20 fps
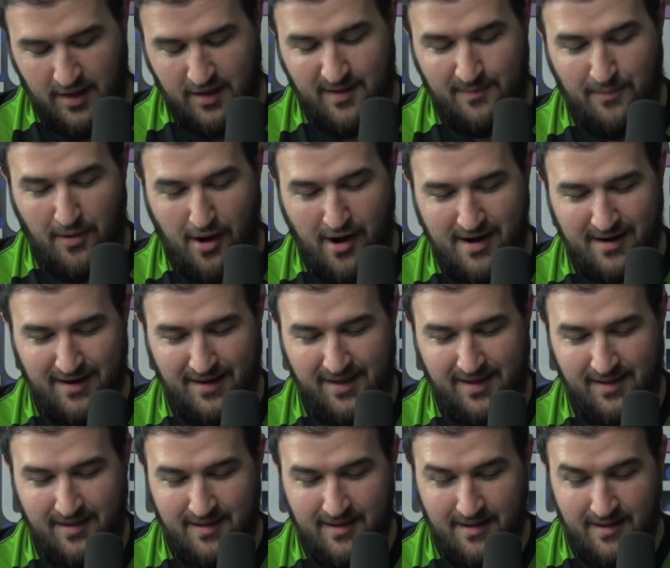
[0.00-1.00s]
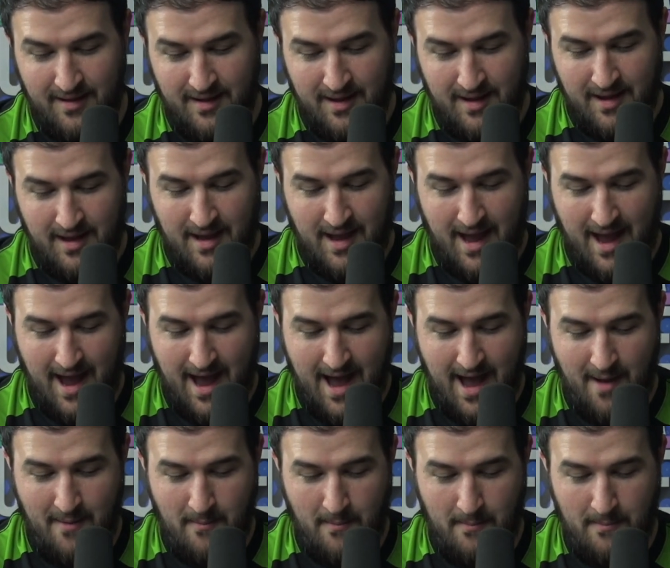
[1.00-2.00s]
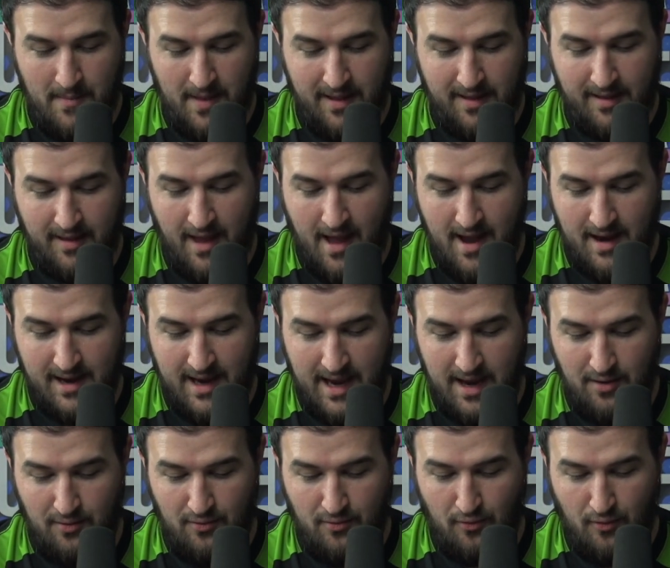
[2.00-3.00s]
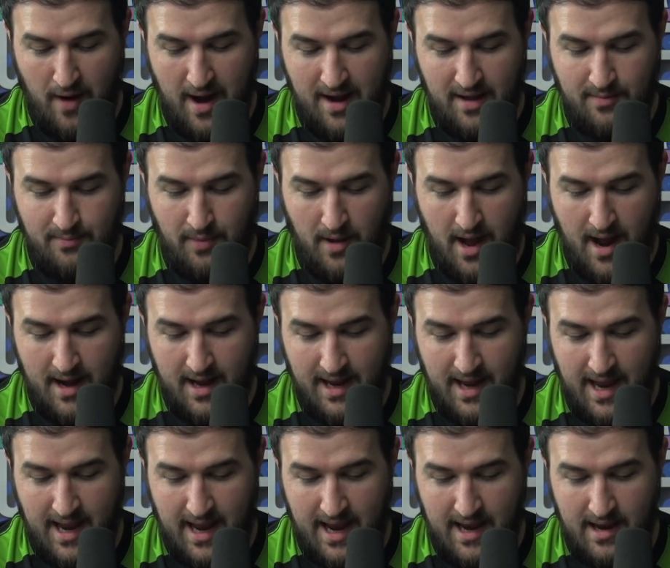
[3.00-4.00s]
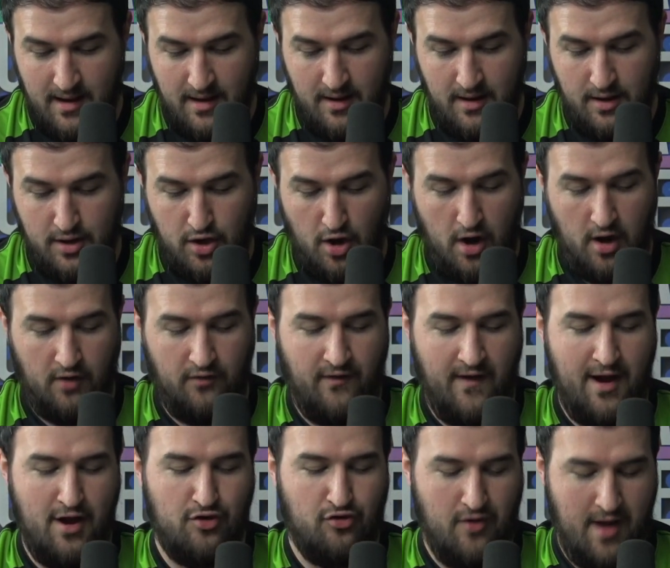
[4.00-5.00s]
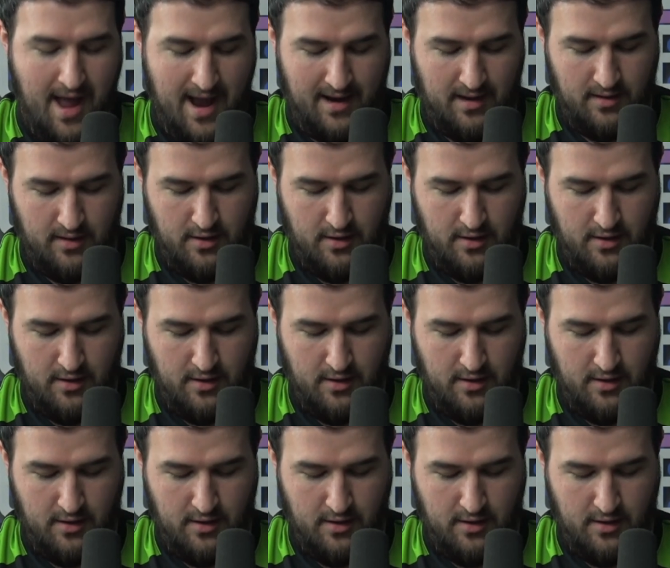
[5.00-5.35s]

Sparks, Masaki, Raised Body Heat, Dark Fire Dragon.